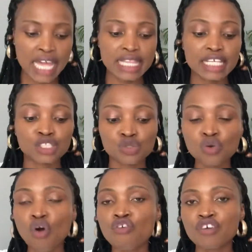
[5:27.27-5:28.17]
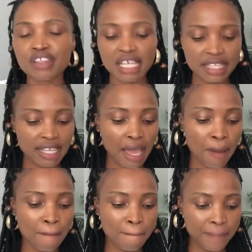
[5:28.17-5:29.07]
They do offer that. They are
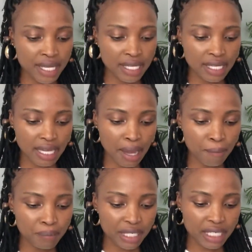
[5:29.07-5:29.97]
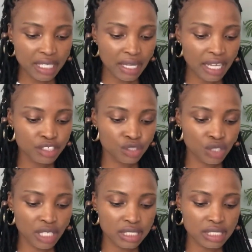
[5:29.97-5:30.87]
a big company, as you
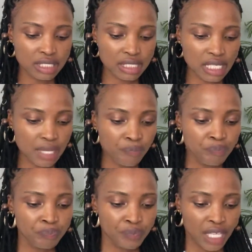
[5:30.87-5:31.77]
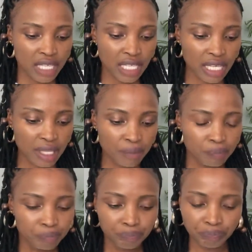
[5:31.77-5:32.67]
can see. They
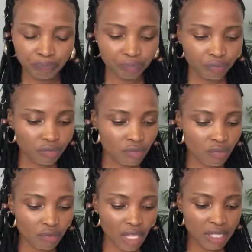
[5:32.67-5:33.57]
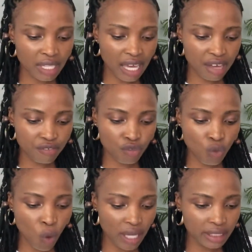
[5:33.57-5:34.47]
have
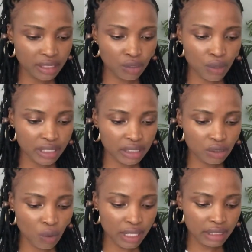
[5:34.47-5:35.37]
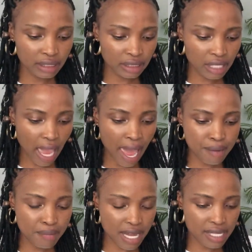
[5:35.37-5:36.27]
quality
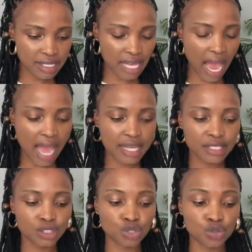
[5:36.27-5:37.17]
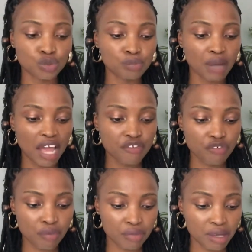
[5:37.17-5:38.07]
handbags. I do buy
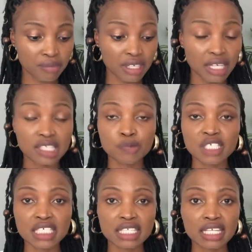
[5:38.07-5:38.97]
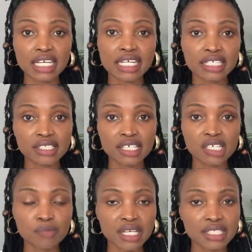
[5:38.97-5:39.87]
from them, especially the ladies
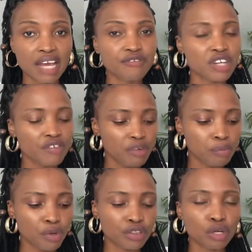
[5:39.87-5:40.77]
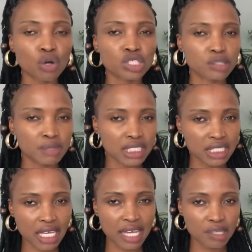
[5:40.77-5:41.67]
handbags. I've never bought the
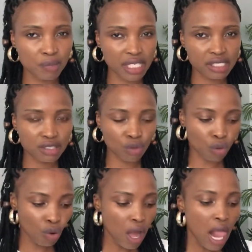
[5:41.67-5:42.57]
cosmetic handbags though.